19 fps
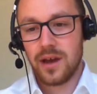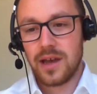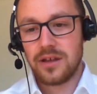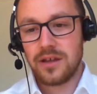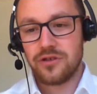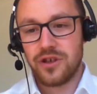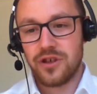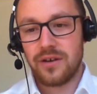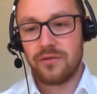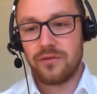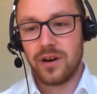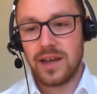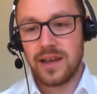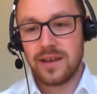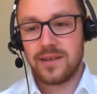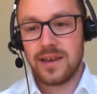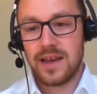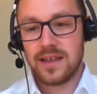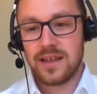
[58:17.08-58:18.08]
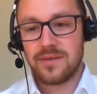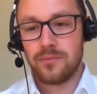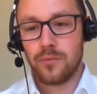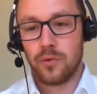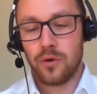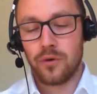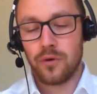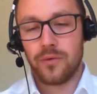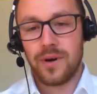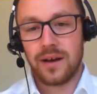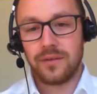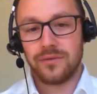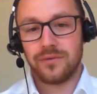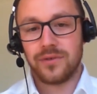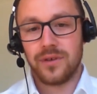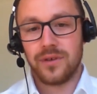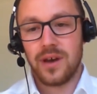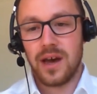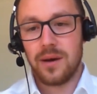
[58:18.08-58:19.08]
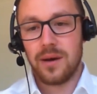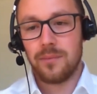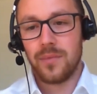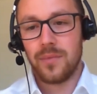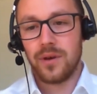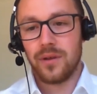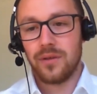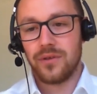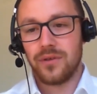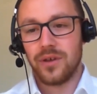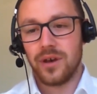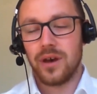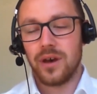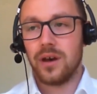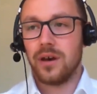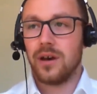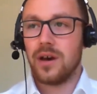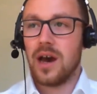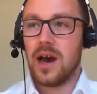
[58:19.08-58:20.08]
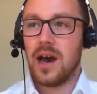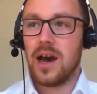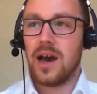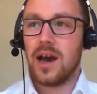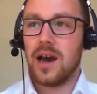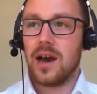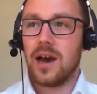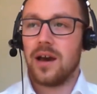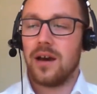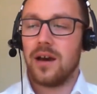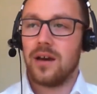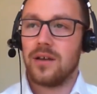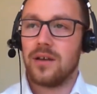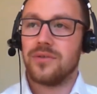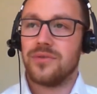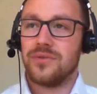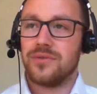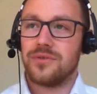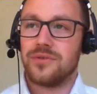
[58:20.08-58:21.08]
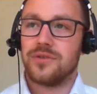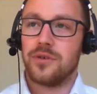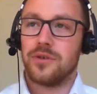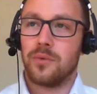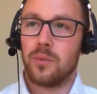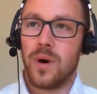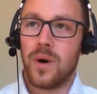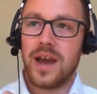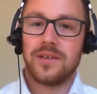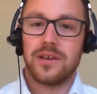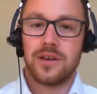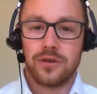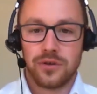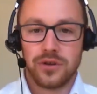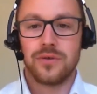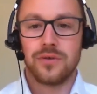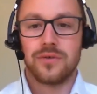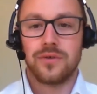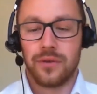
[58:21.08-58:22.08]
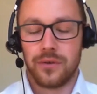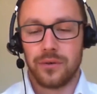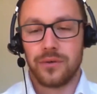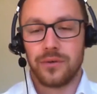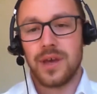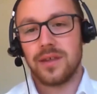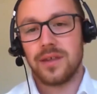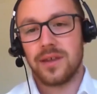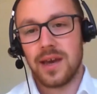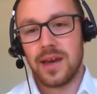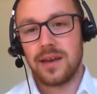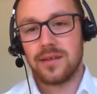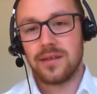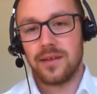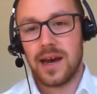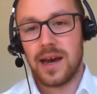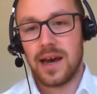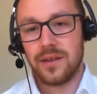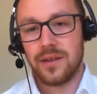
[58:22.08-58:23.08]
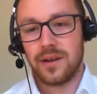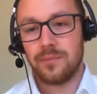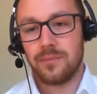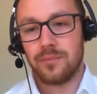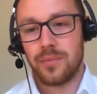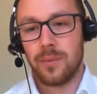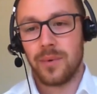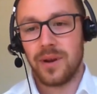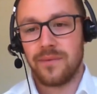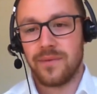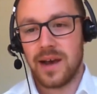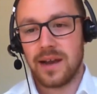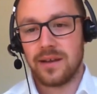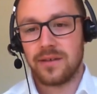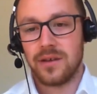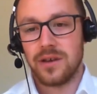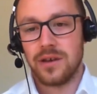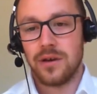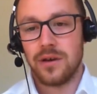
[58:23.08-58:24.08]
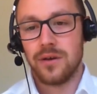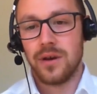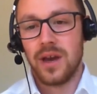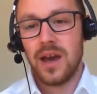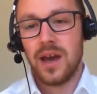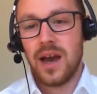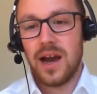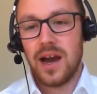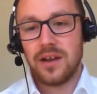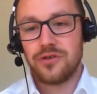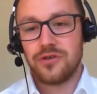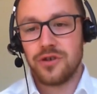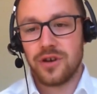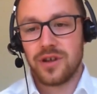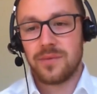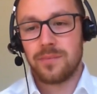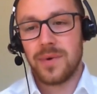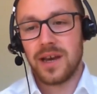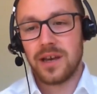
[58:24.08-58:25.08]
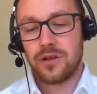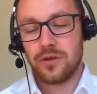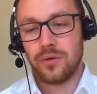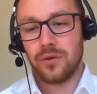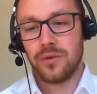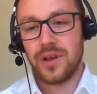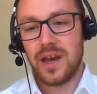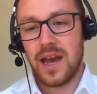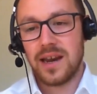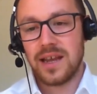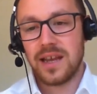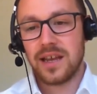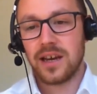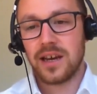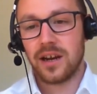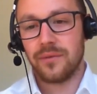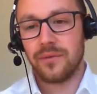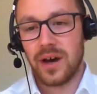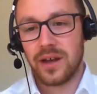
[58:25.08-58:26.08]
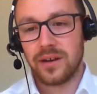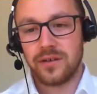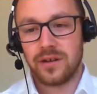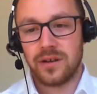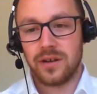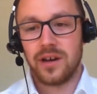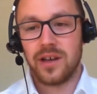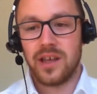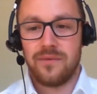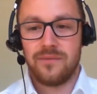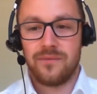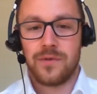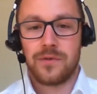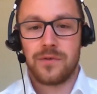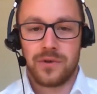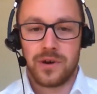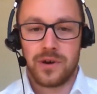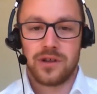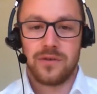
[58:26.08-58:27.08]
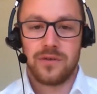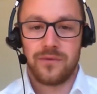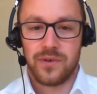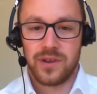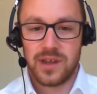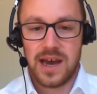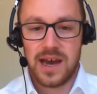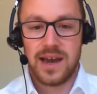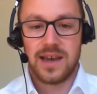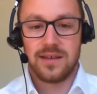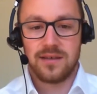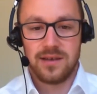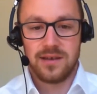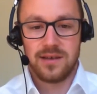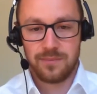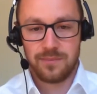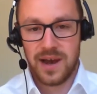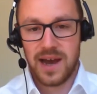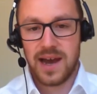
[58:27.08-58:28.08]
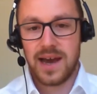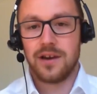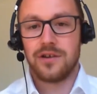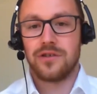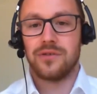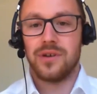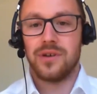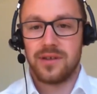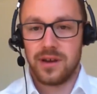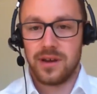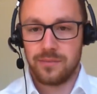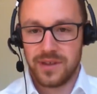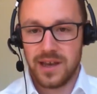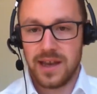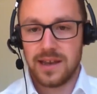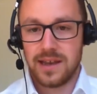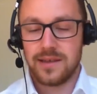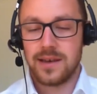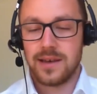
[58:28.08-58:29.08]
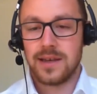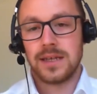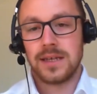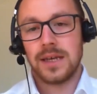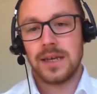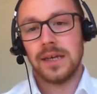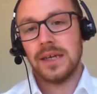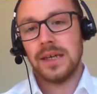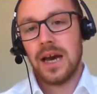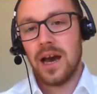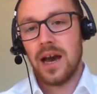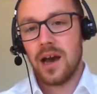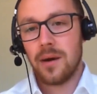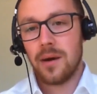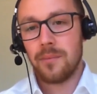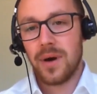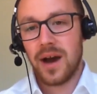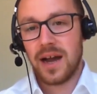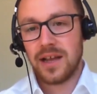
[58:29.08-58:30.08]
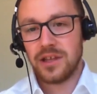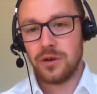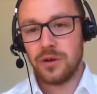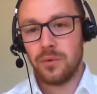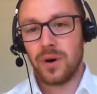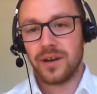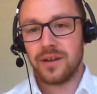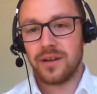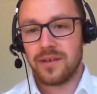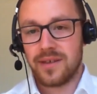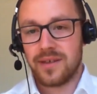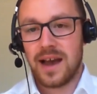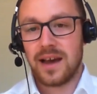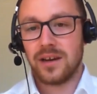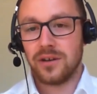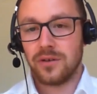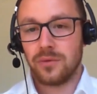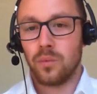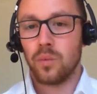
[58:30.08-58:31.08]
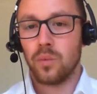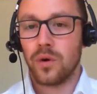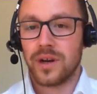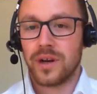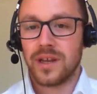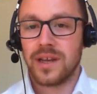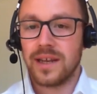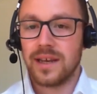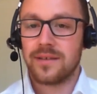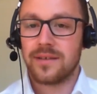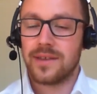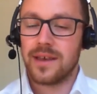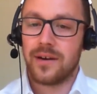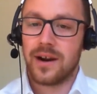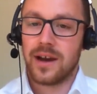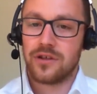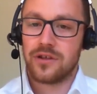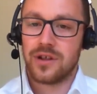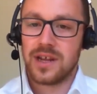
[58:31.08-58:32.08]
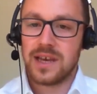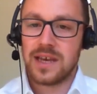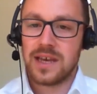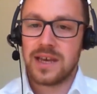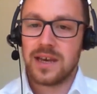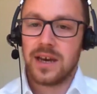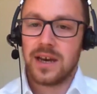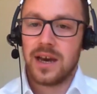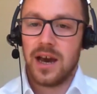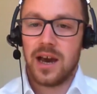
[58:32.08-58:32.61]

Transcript: in general, it's more around the way that your users authenticate to that I'd probably flag to you, and just make sure that any kind of underlying infrastructure for that is patched, it's updated, and you understand what it is they're actually